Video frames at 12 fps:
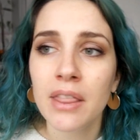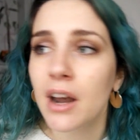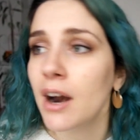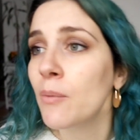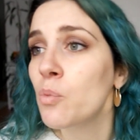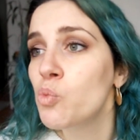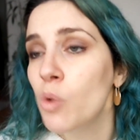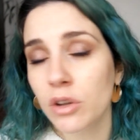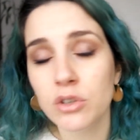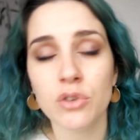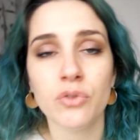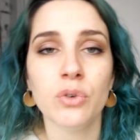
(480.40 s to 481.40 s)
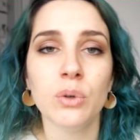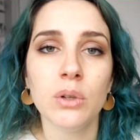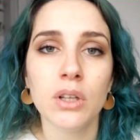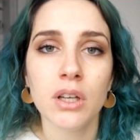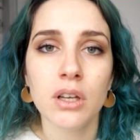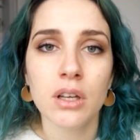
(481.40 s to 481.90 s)
that are
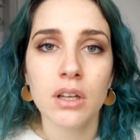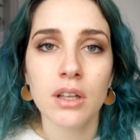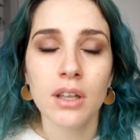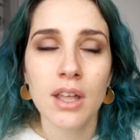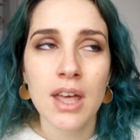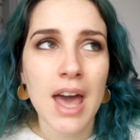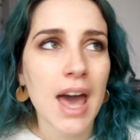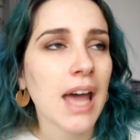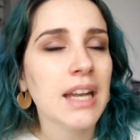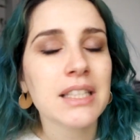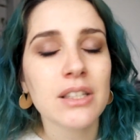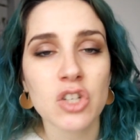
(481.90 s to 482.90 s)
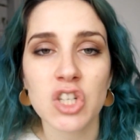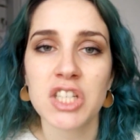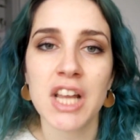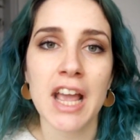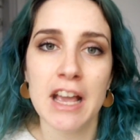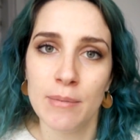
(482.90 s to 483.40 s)
wonderful, and it's a
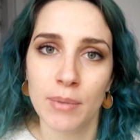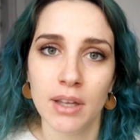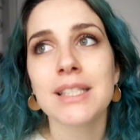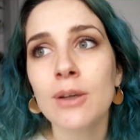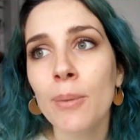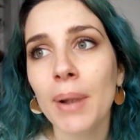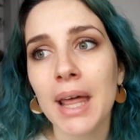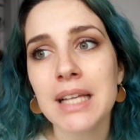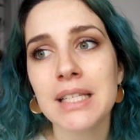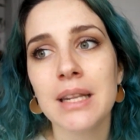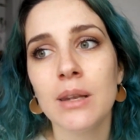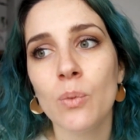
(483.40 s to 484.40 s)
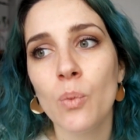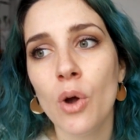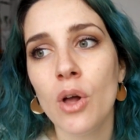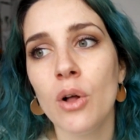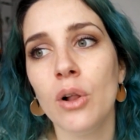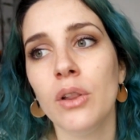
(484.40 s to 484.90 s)
shame. There's no place in the
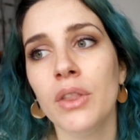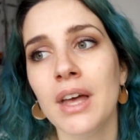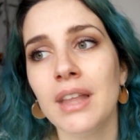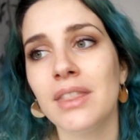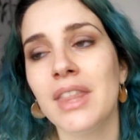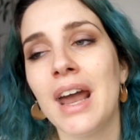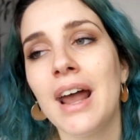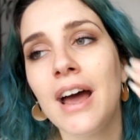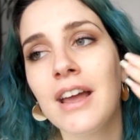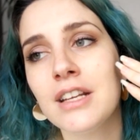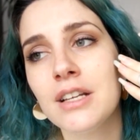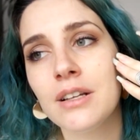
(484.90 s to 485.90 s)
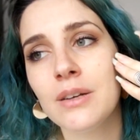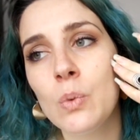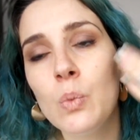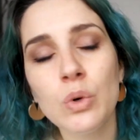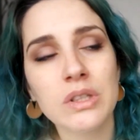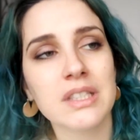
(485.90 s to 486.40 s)
world that I
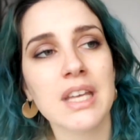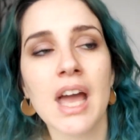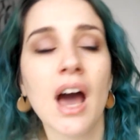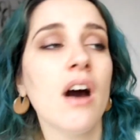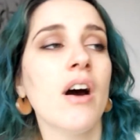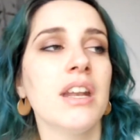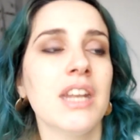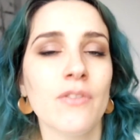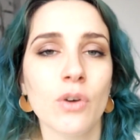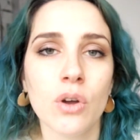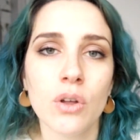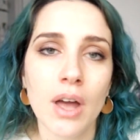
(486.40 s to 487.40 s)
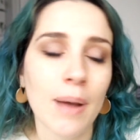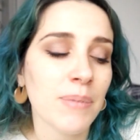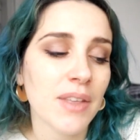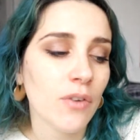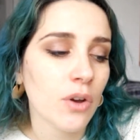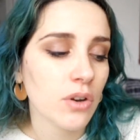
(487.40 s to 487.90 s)
would say, oh, I'm never
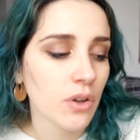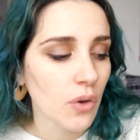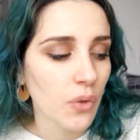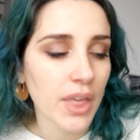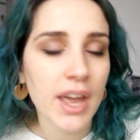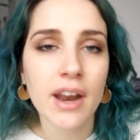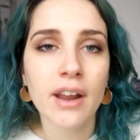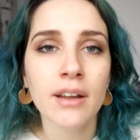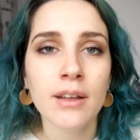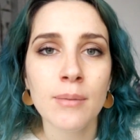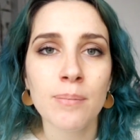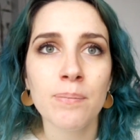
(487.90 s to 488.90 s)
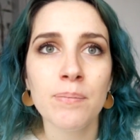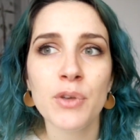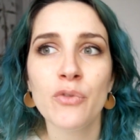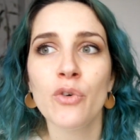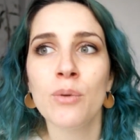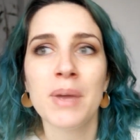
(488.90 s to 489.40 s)
gonna go there
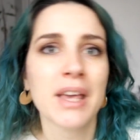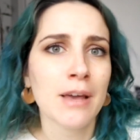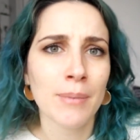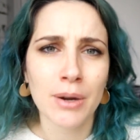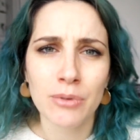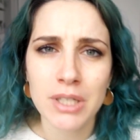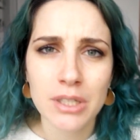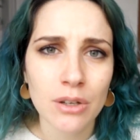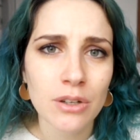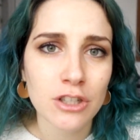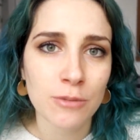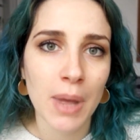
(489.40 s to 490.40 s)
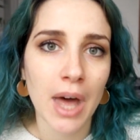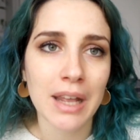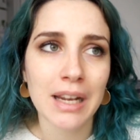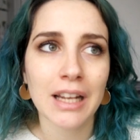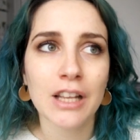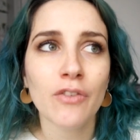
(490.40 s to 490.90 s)
before making my research about
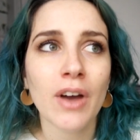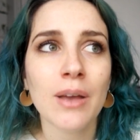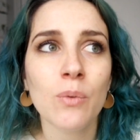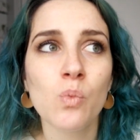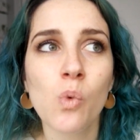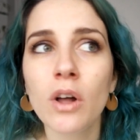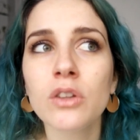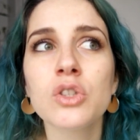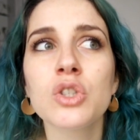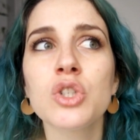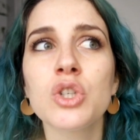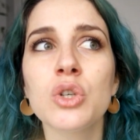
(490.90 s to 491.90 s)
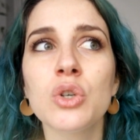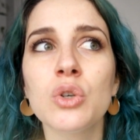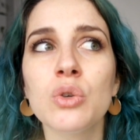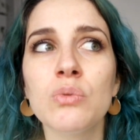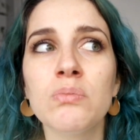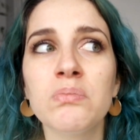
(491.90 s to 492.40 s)
it. And if I want
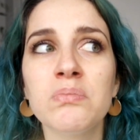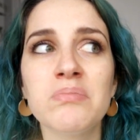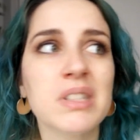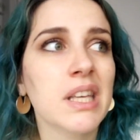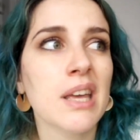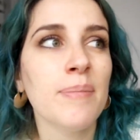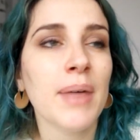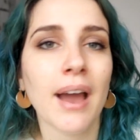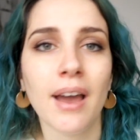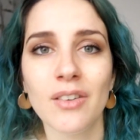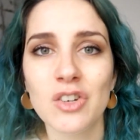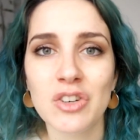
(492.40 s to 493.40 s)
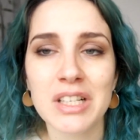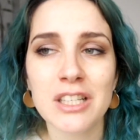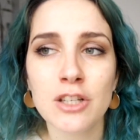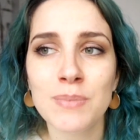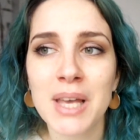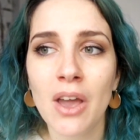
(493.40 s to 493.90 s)
to skip that country, it's
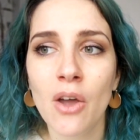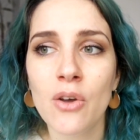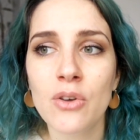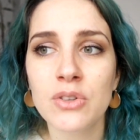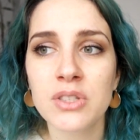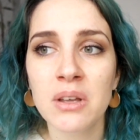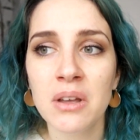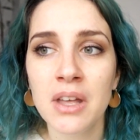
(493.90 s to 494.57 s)
just because